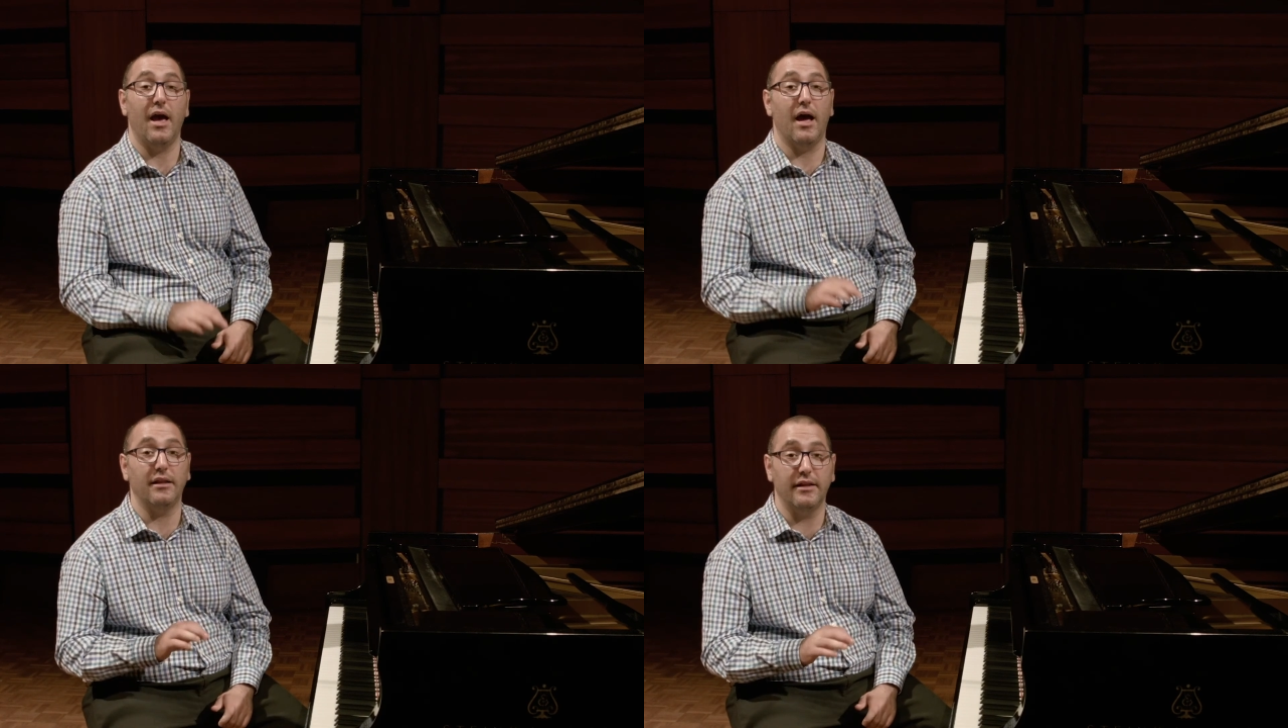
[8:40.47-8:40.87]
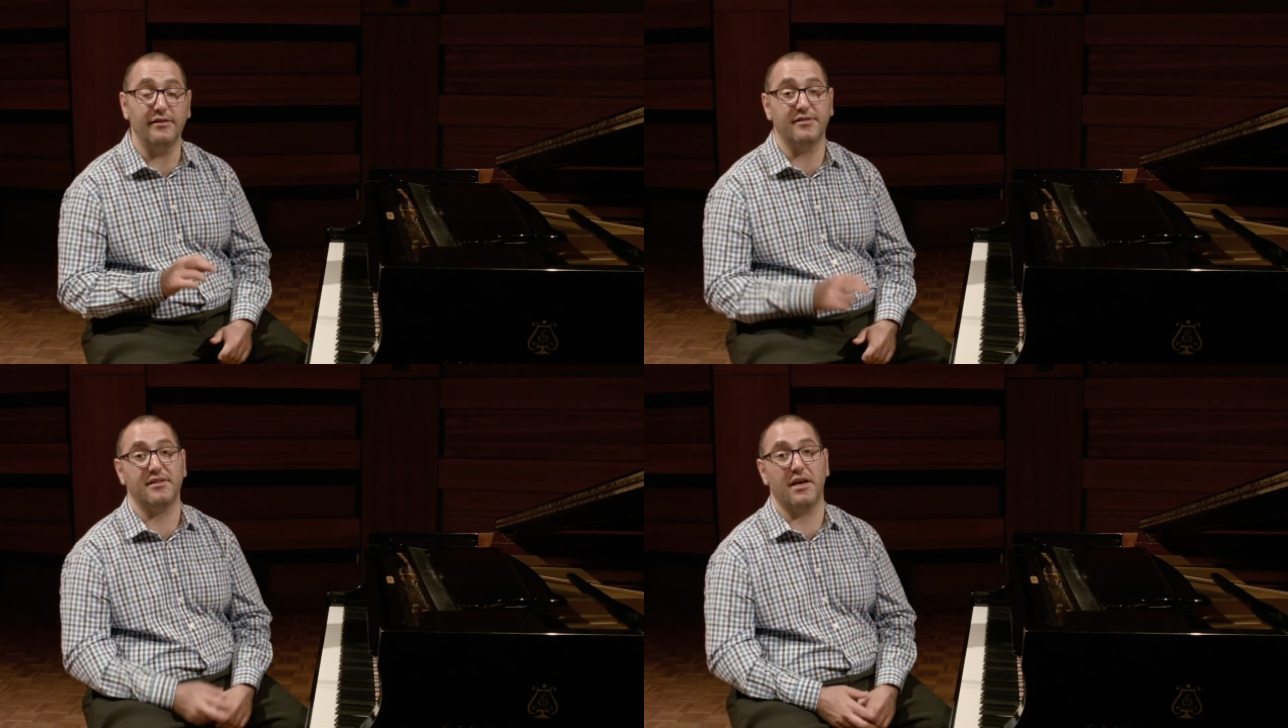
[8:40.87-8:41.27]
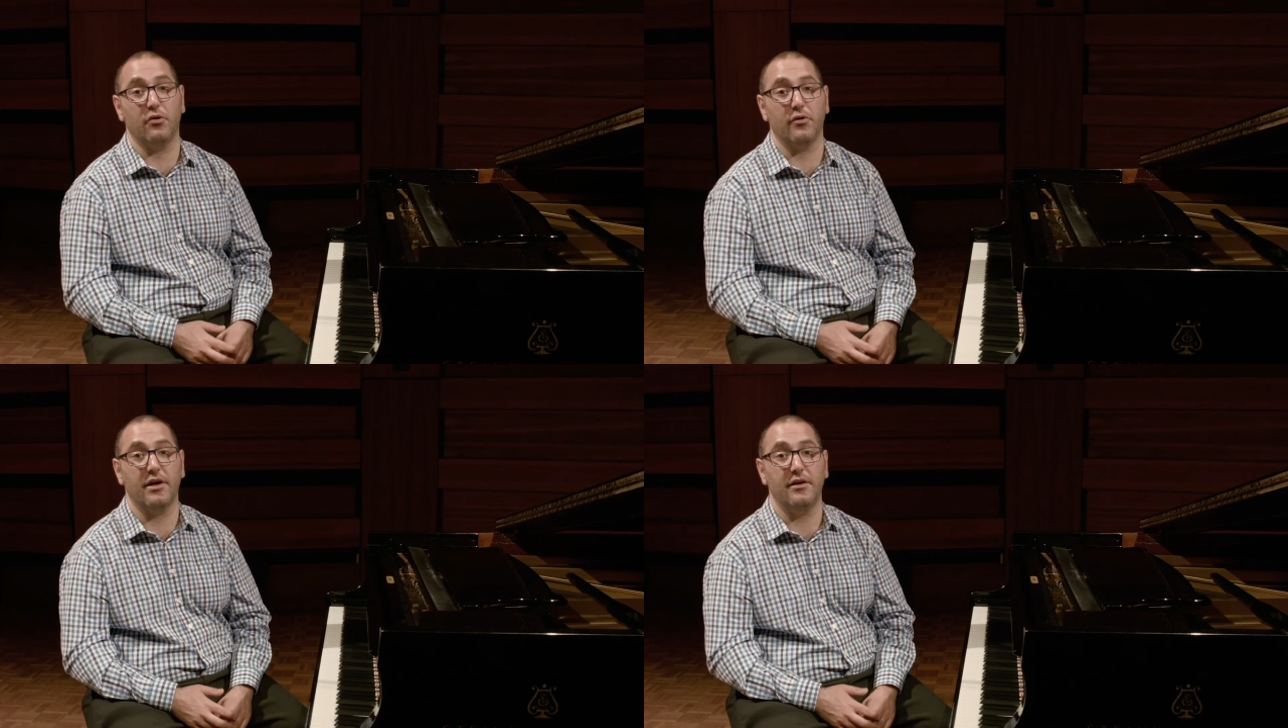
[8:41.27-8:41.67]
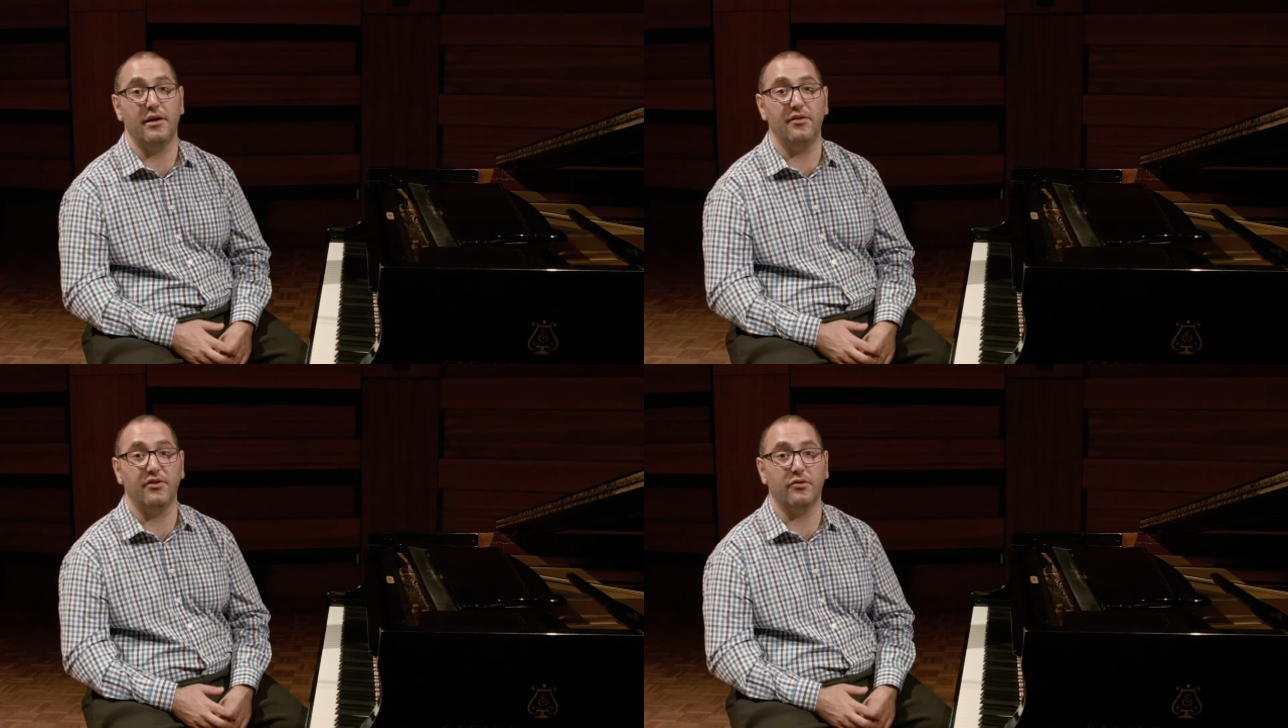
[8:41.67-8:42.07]
A link to Tailor
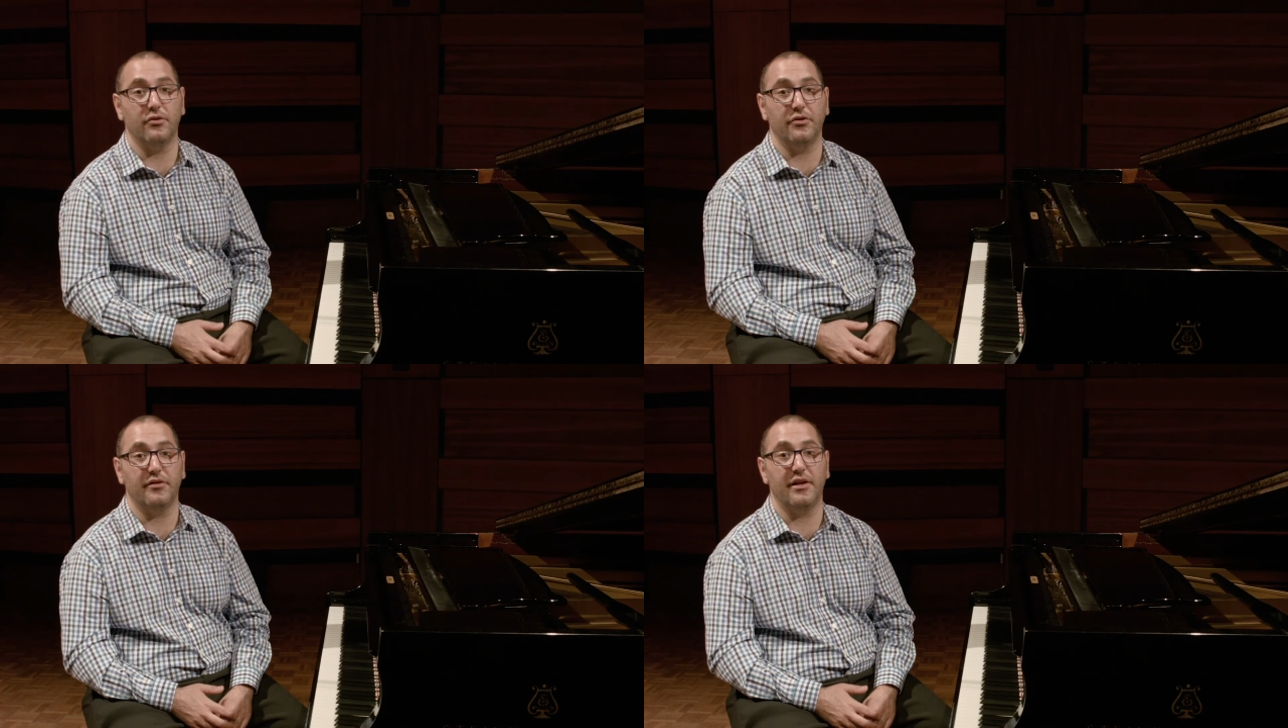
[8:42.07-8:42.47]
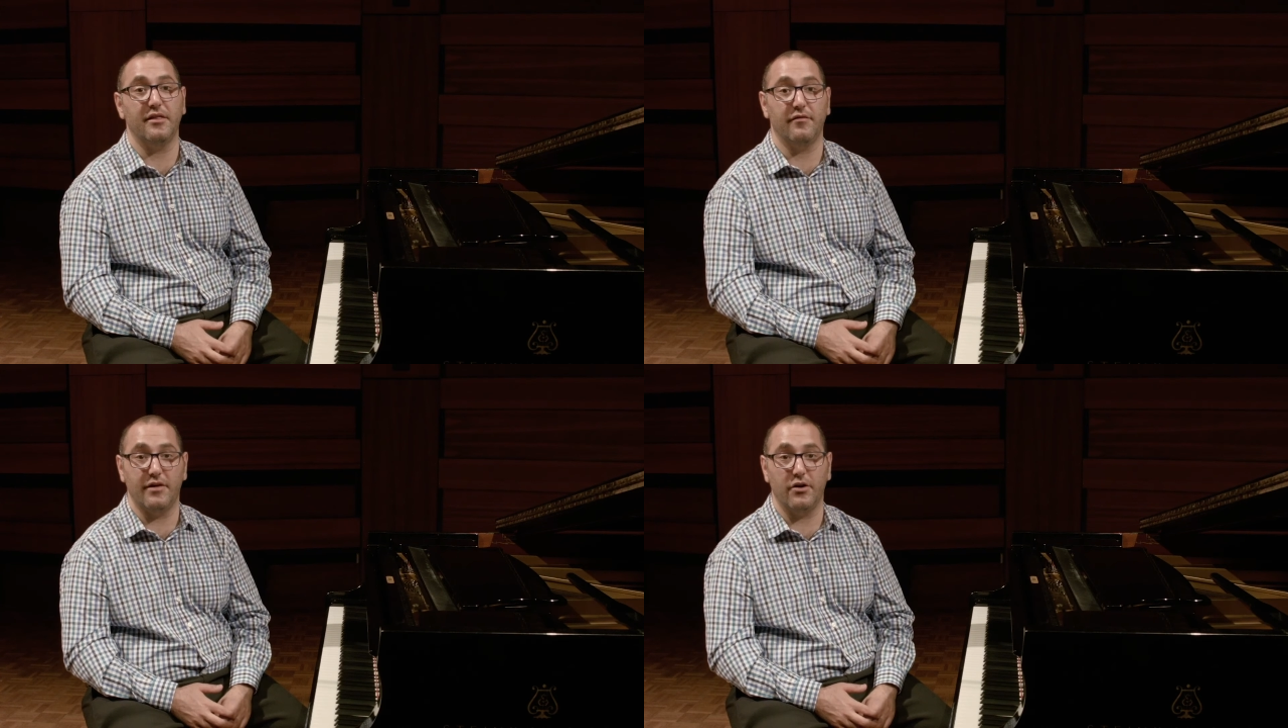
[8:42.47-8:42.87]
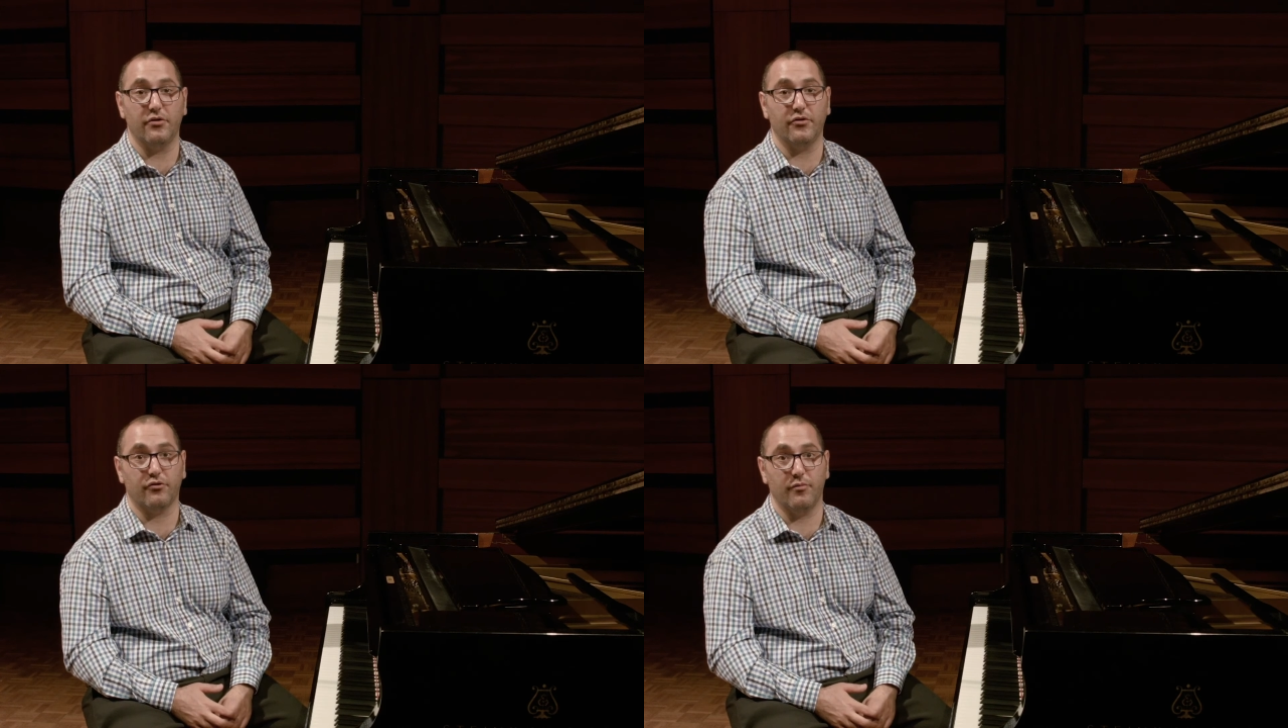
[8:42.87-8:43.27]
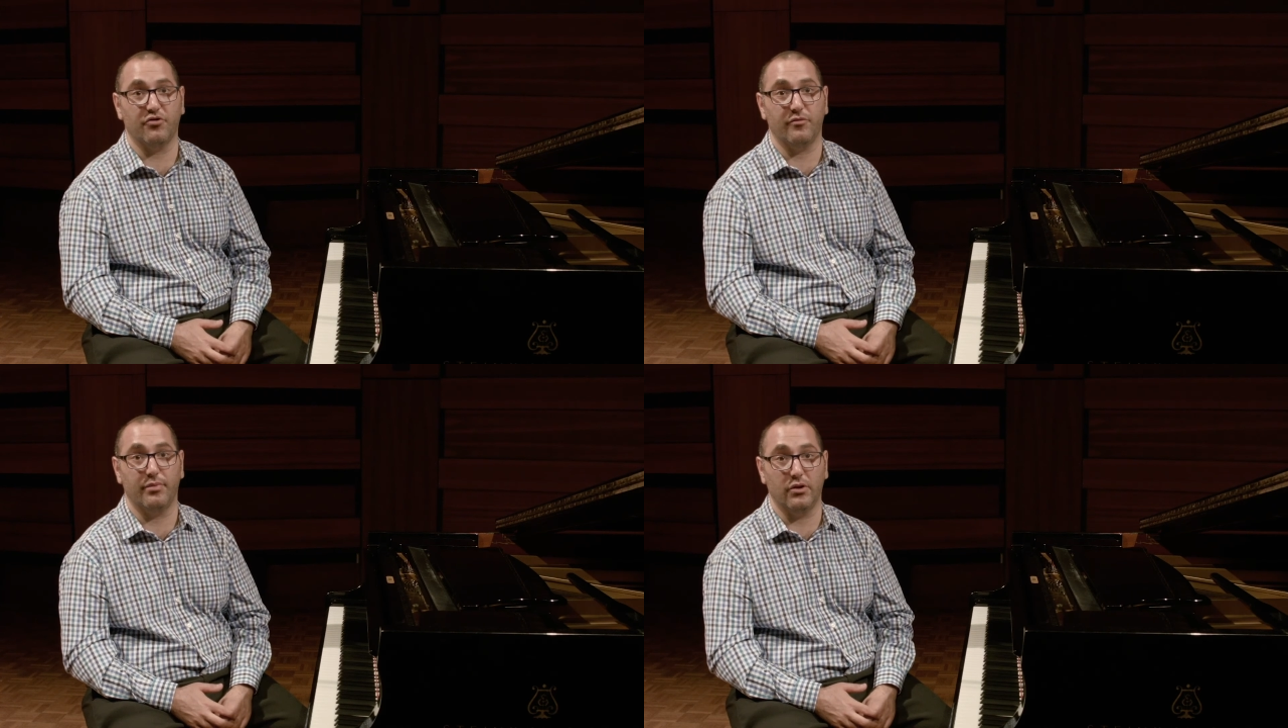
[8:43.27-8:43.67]
is included in the video
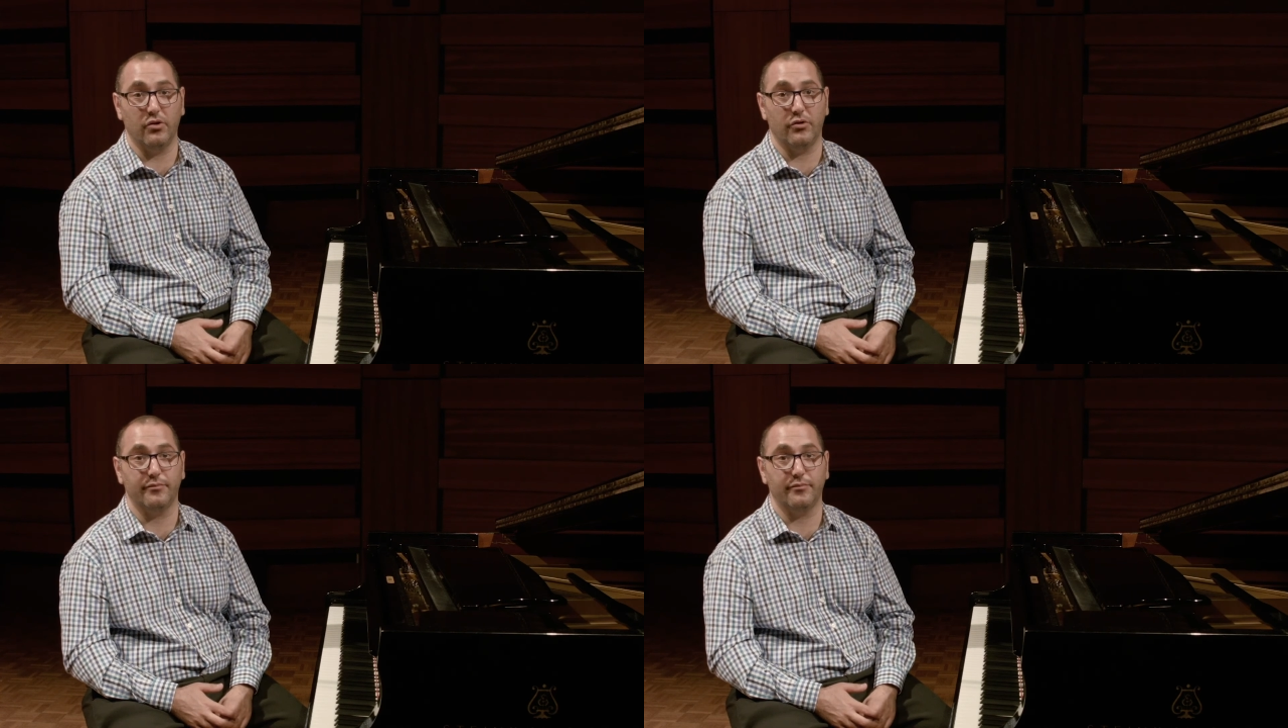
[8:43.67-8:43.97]
description below.